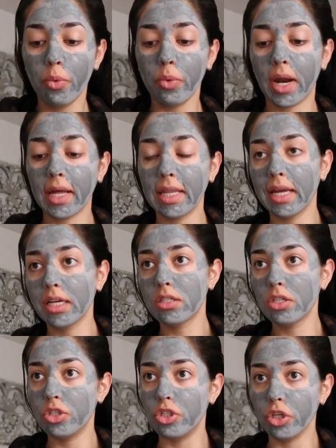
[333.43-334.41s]
what I like
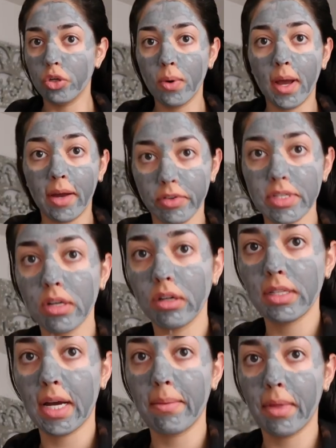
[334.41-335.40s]
to do every
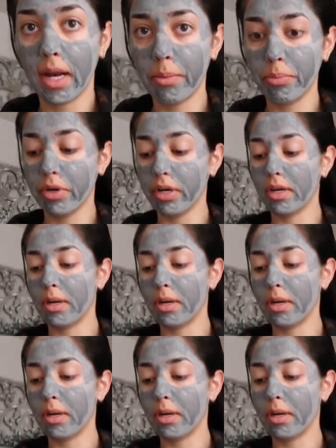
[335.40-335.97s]
single time that I put